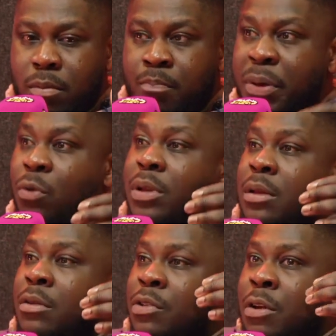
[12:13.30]

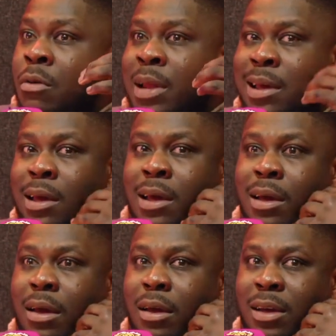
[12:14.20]
building. Do you know, like
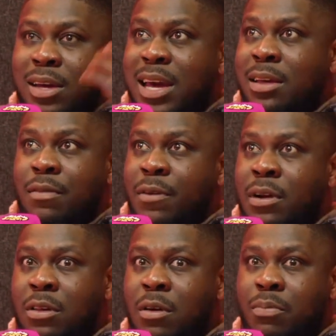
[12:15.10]
Giggs, for
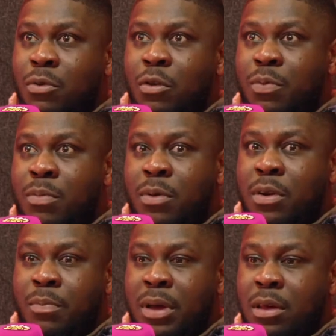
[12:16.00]
example, who's probably one
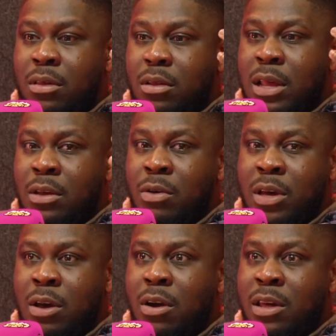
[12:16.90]
of the biggest like UK
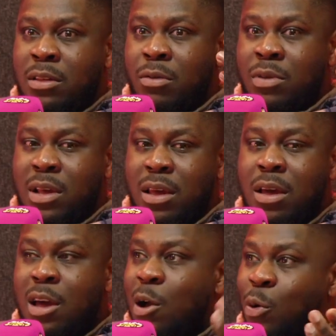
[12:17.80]
artists. He was like
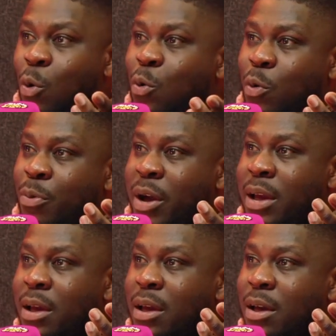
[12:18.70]
a local boy
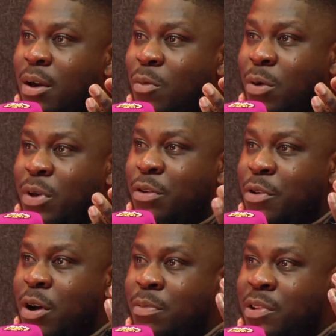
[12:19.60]
where we
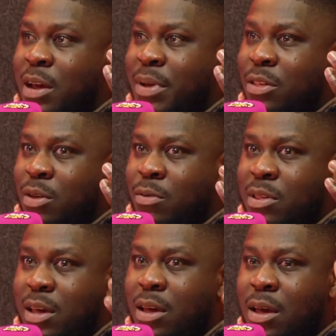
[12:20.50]
grew up. Do you know what I mean? So it was
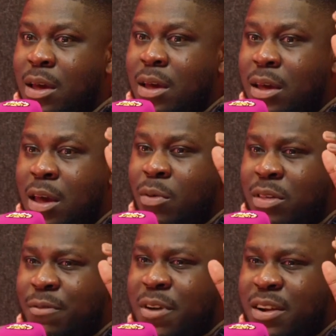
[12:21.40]
like, it was
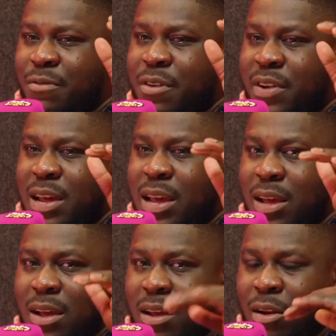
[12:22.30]
a very, very like
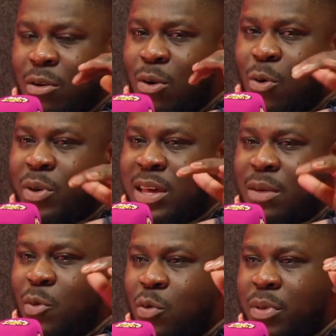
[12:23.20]
low key
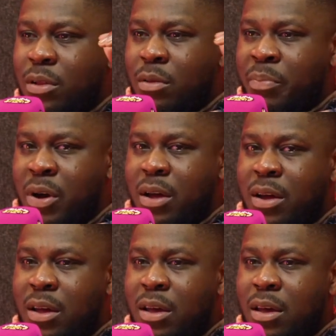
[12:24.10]
moment, but
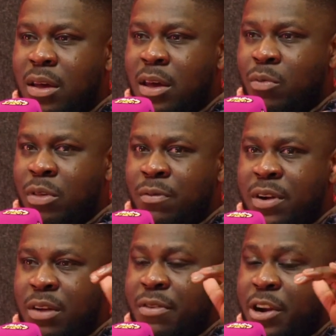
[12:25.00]
it was
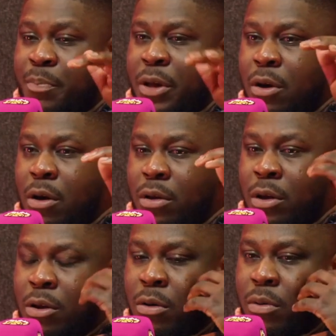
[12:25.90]
very, very pure,
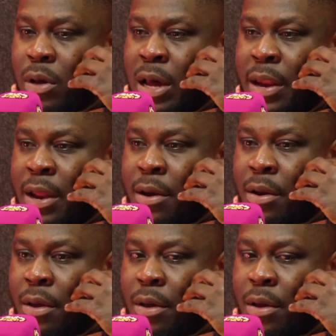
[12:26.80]
you know? And then